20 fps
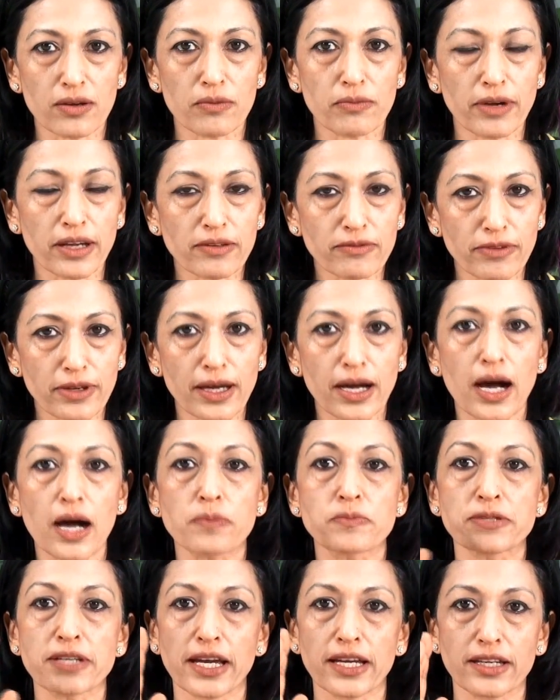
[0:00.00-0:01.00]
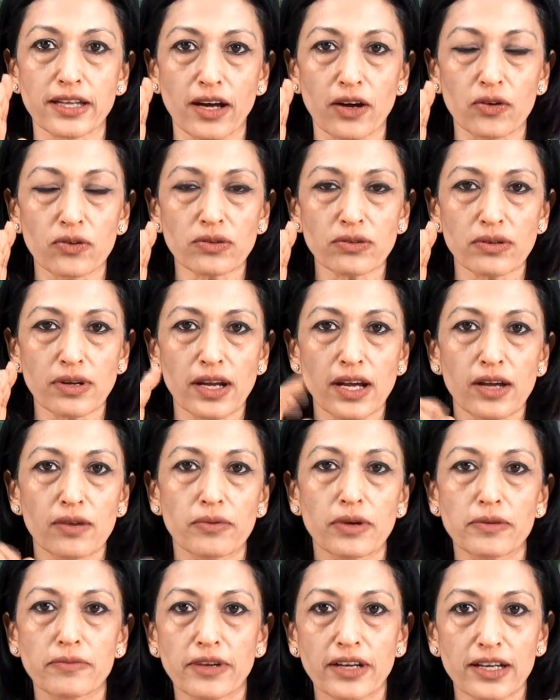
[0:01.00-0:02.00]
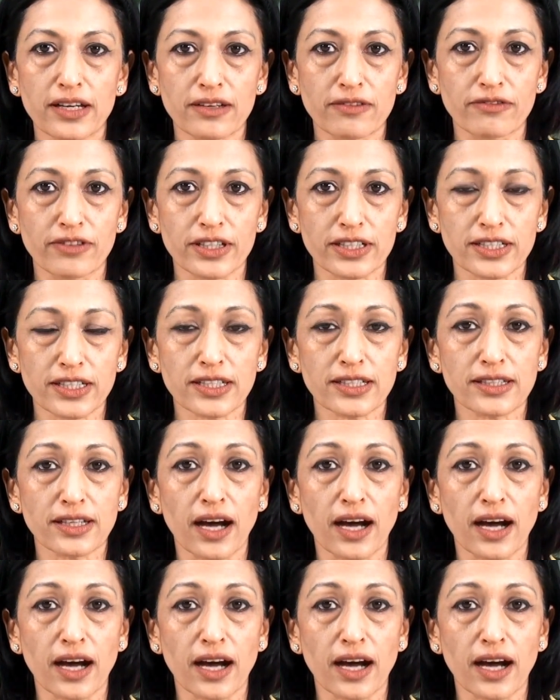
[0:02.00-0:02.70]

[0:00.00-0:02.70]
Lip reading: When we are upside down, when we are inverted,